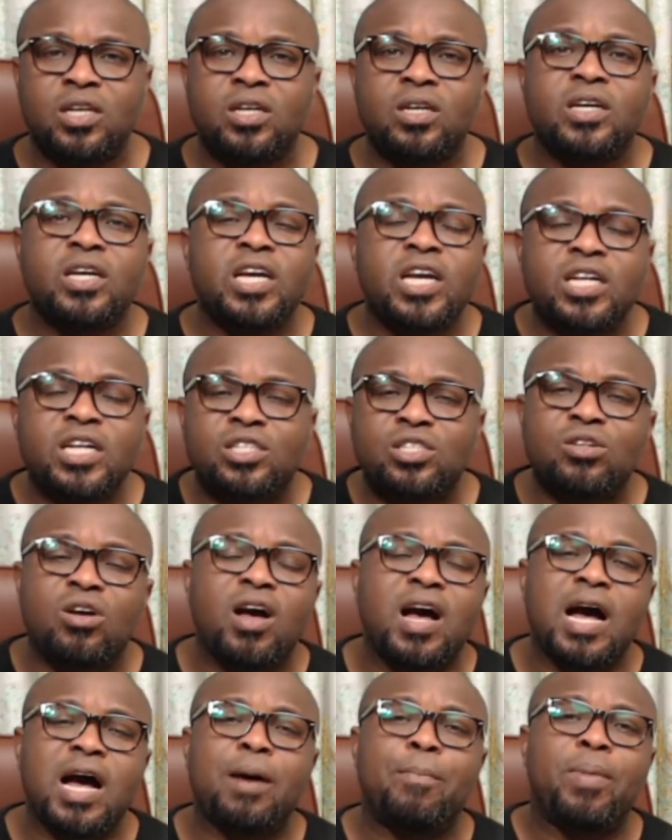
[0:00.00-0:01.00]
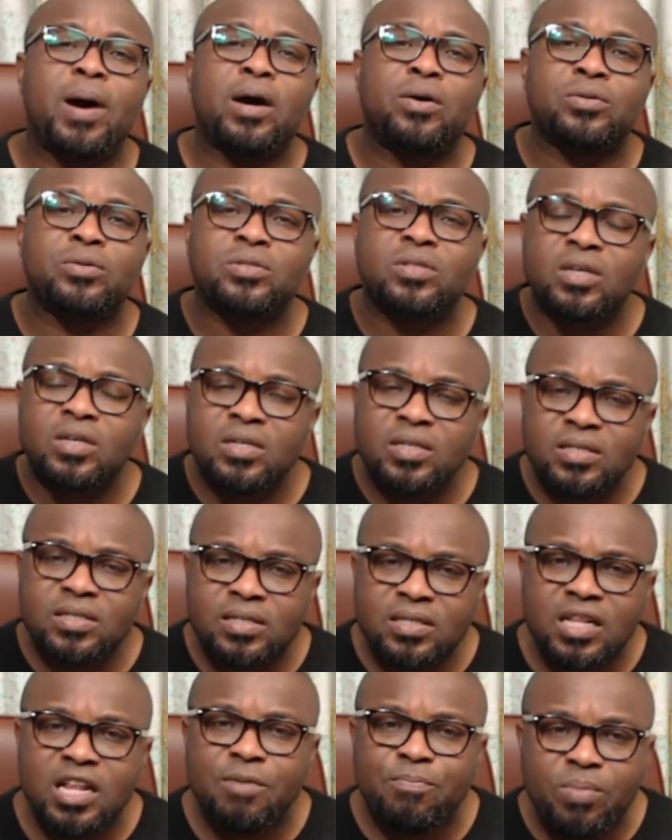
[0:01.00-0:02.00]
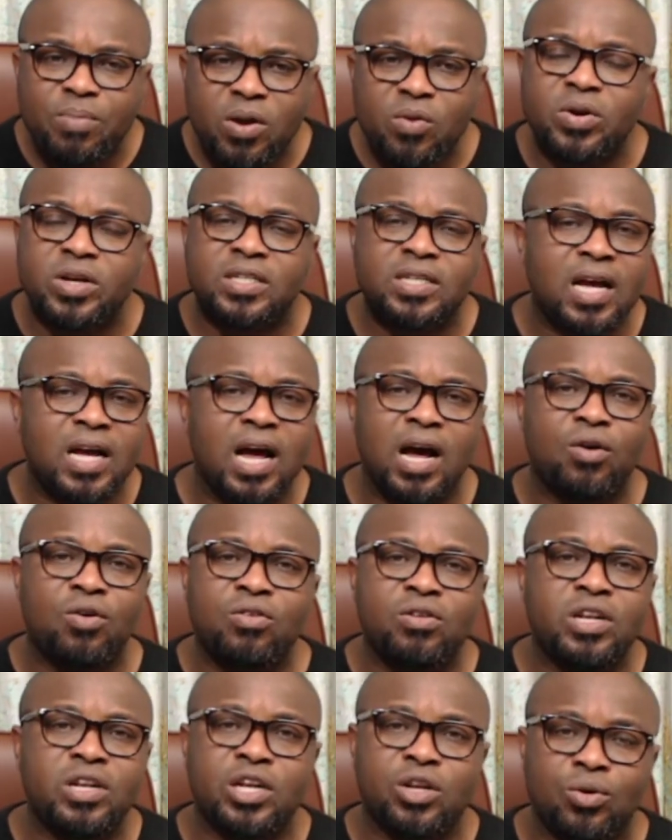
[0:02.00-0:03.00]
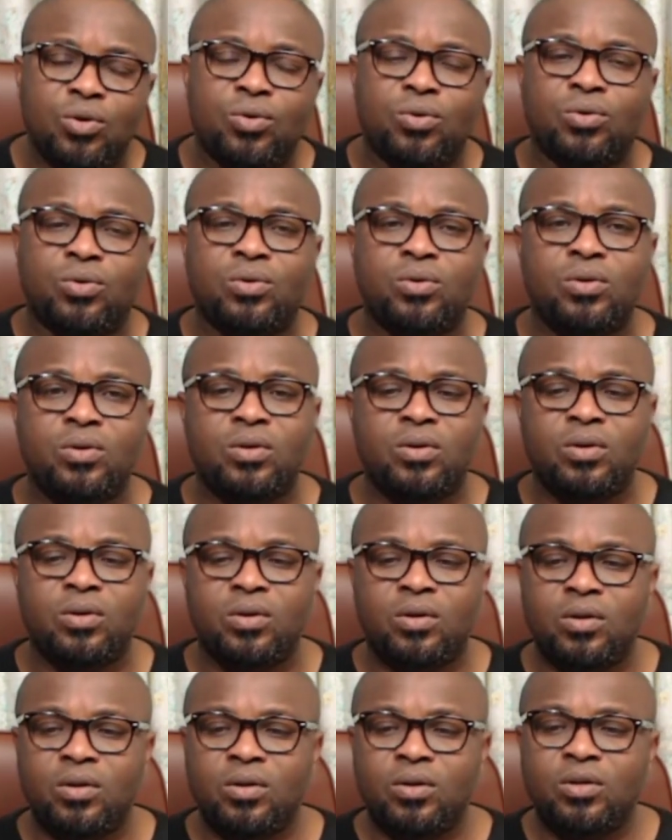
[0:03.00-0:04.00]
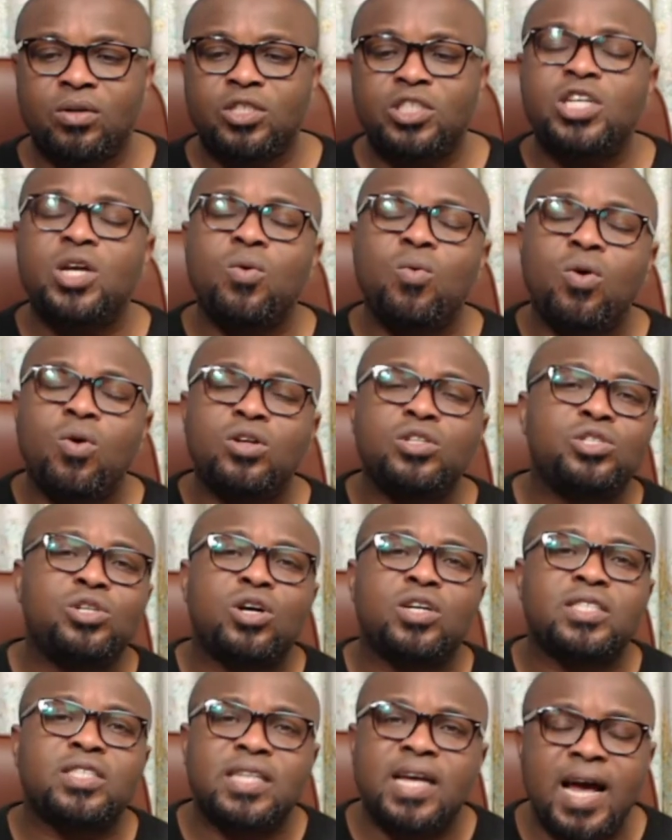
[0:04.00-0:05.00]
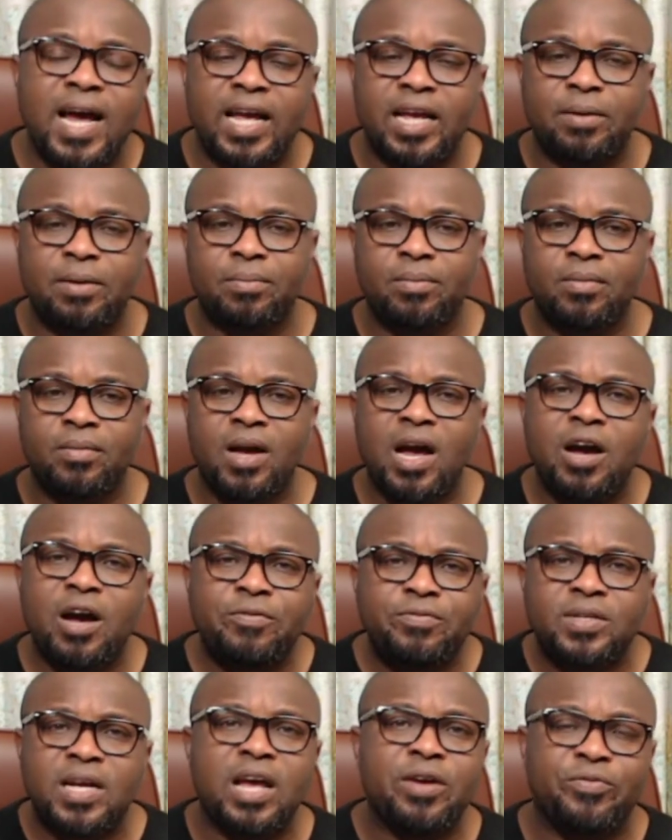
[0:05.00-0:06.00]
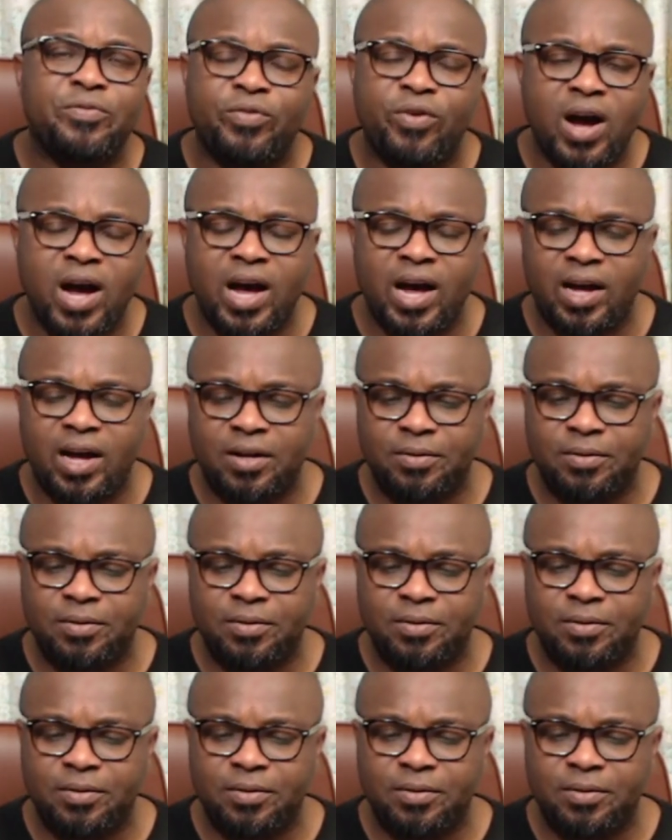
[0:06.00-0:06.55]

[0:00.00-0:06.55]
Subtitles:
It's not about sleeping with her only. No. She wants your time. Have time for her.